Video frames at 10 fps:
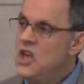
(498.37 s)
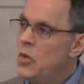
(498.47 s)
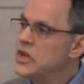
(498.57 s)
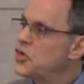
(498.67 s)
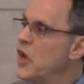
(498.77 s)

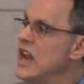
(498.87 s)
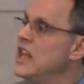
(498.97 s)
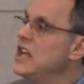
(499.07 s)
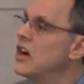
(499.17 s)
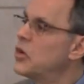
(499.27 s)
When
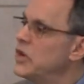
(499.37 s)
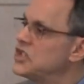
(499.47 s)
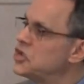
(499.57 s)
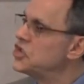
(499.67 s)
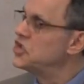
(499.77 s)
training young
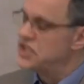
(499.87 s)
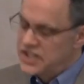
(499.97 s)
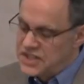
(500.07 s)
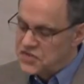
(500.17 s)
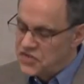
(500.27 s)
researchers
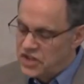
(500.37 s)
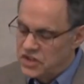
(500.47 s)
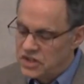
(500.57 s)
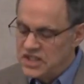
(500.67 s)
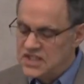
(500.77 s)
in this field,